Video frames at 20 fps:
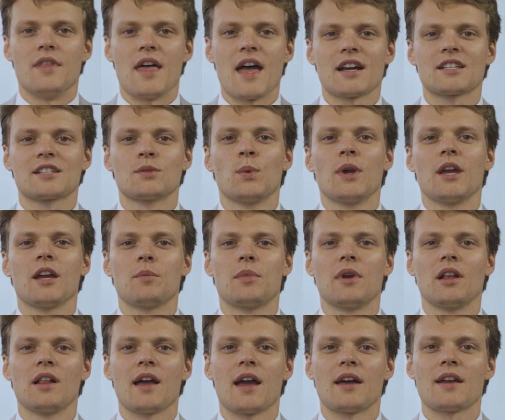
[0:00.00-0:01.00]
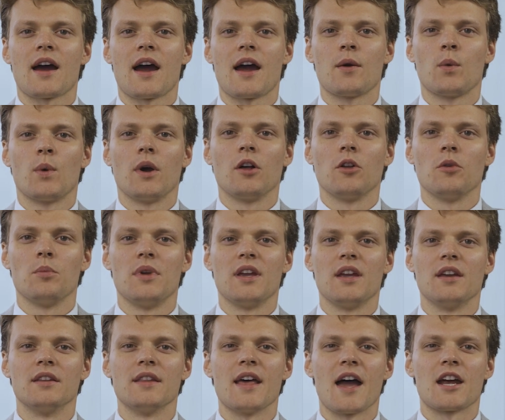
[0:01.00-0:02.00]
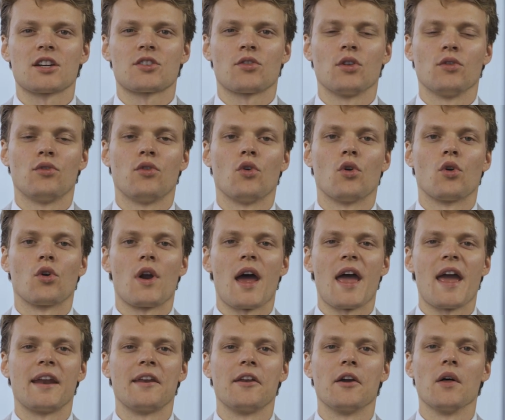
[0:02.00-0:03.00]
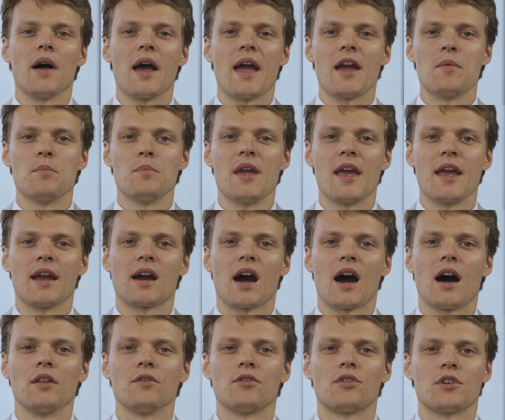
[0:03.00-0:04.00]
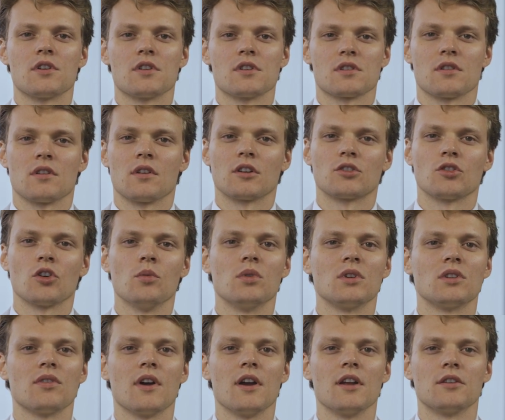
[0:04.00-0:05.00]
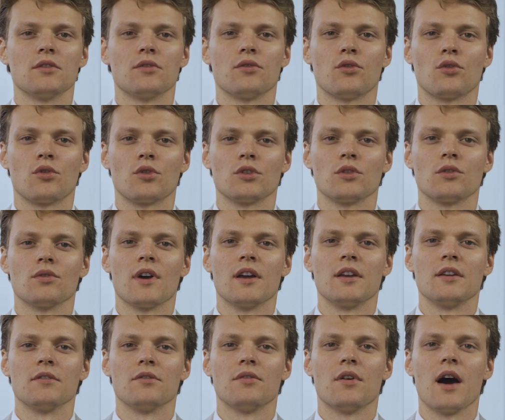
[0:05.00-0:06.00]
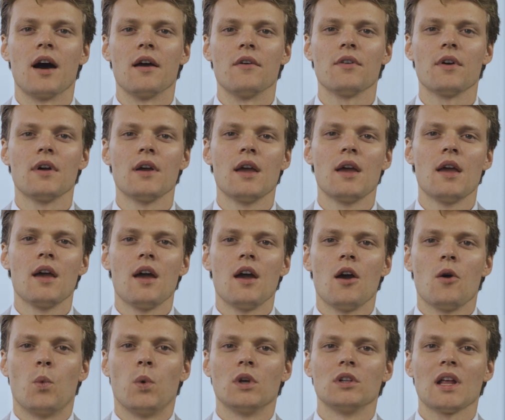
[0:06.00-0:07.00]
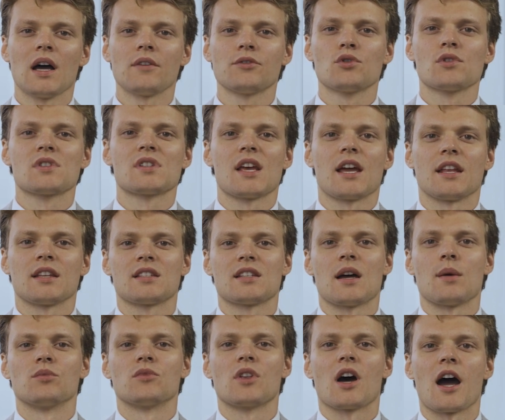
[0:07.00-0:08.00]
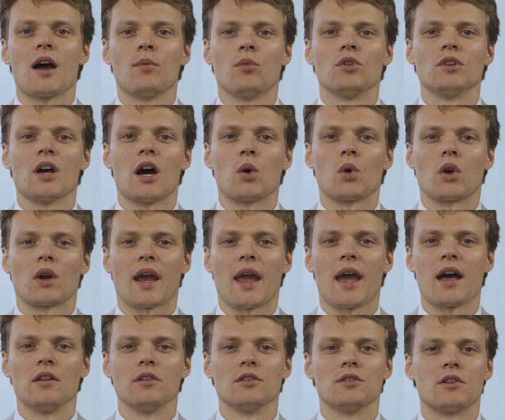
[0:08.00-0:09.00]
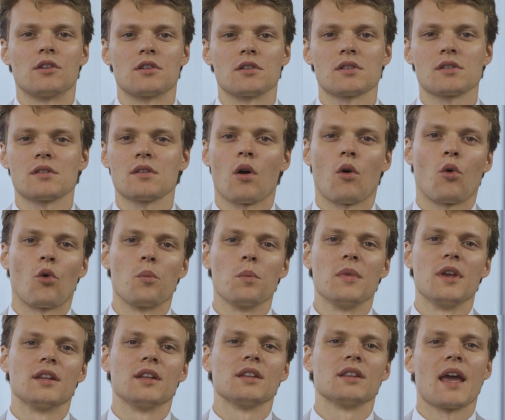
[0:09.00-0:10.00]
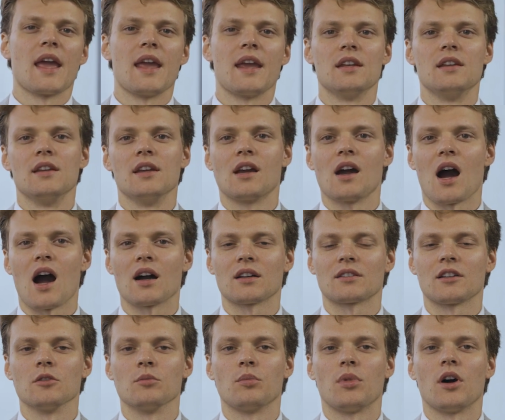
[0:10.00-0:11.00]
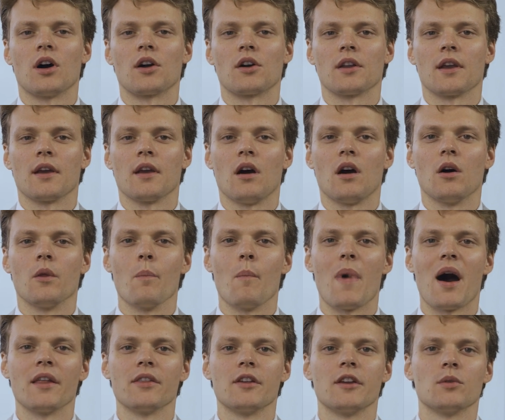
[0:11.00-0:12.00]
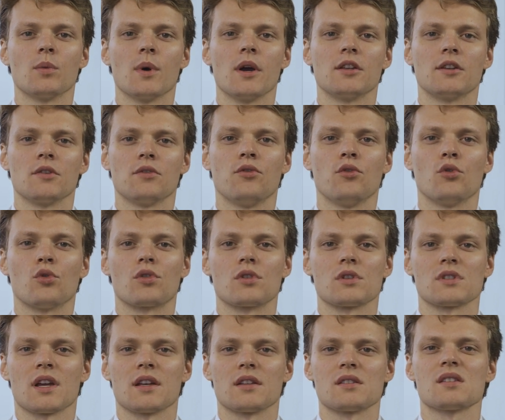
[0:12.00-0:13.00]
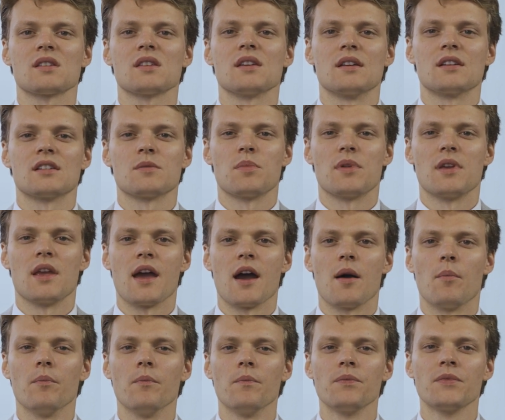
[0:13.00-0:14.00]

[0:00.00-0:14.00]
Next week, Billy and I will be in Nashville for annual MBA conference on October 24 to 25. We'd love to set some time on our calendars or meet at AD Cocktail Party on Monday 24th at 6 p.m.